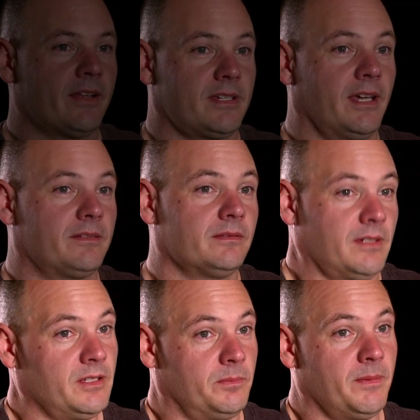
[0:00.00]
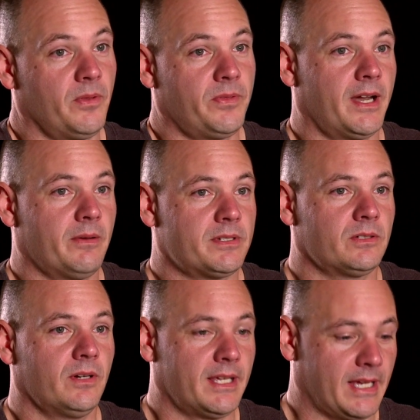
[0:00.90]
outside, other people thought I was a
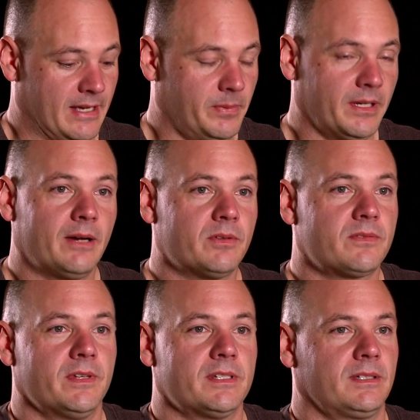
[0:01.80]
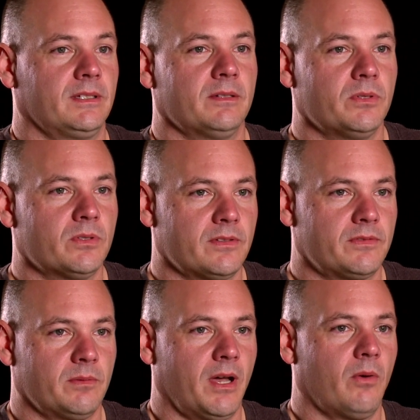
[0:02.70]
great guy, but I was physically abusive
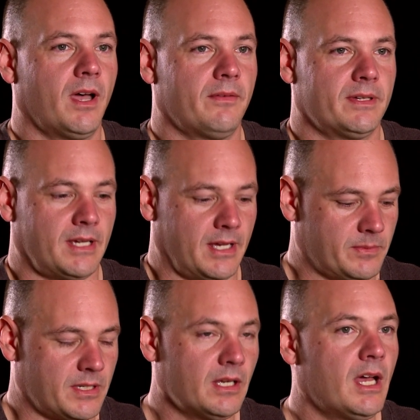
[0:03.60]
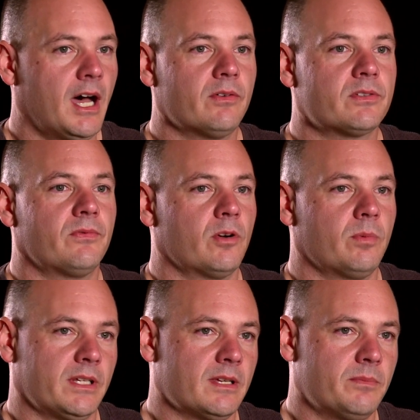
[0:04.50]
to my wife at times. I was
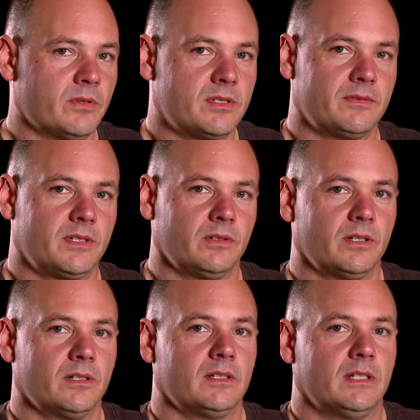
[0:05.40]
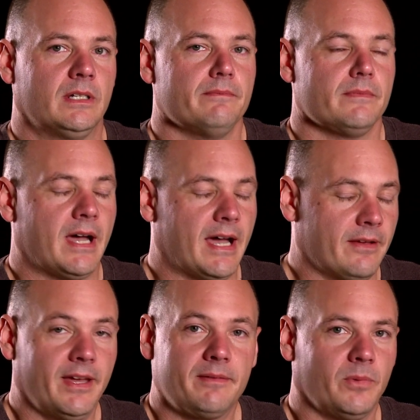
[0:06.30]
verbally abusive to her. I
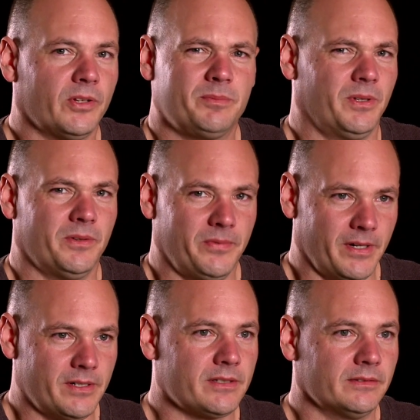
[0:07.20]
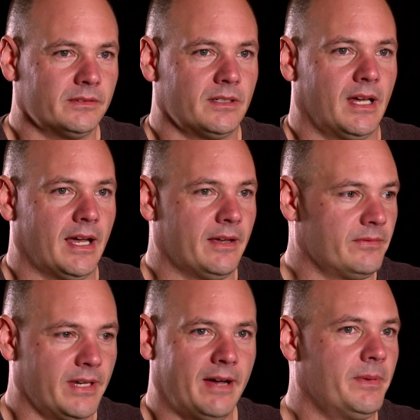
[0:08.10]
have had multiple affairs. I have
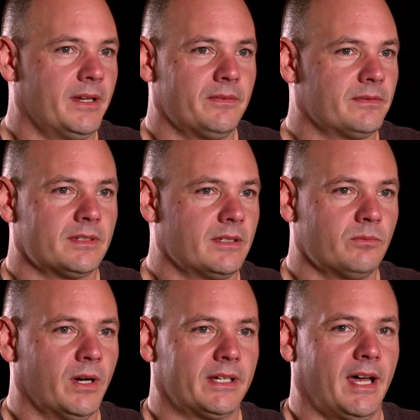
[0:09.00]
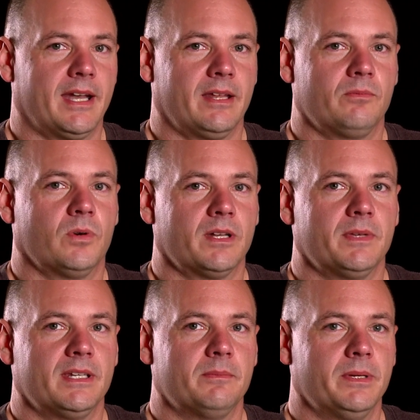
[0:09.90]
not been what God had wanted
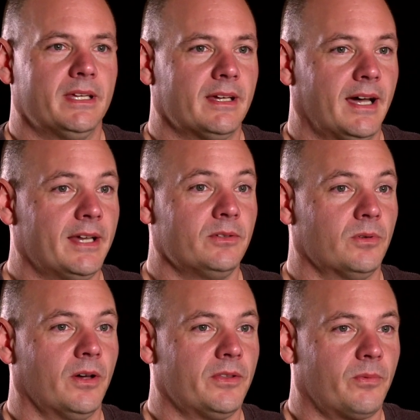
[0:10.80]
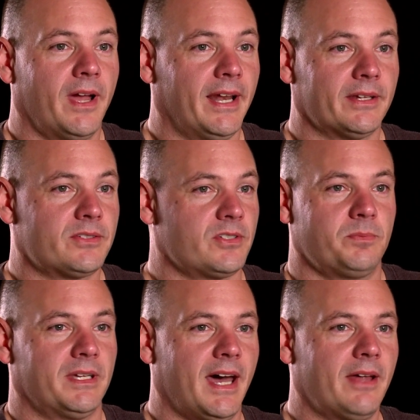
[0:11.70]
me to be. I knew all the right answers,
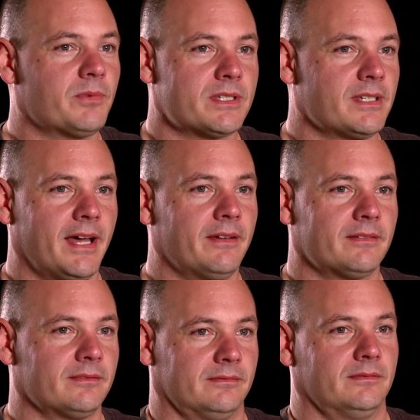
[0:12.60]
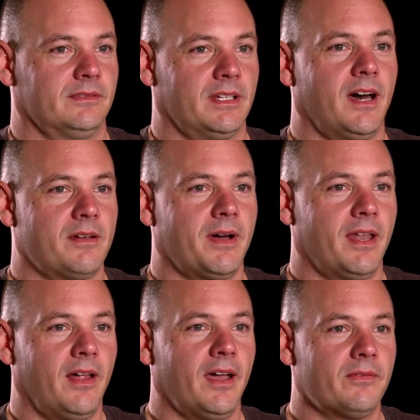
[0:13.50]
but God was not the God of my
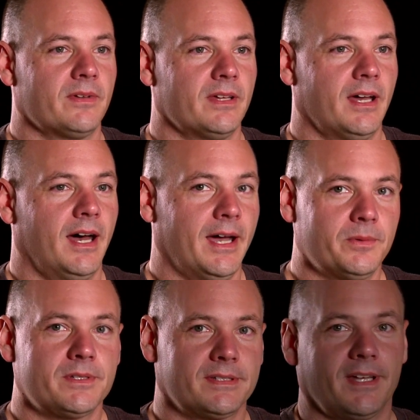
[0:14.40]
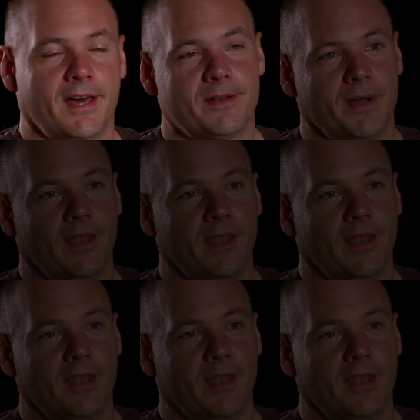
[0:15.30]
life. I was the God of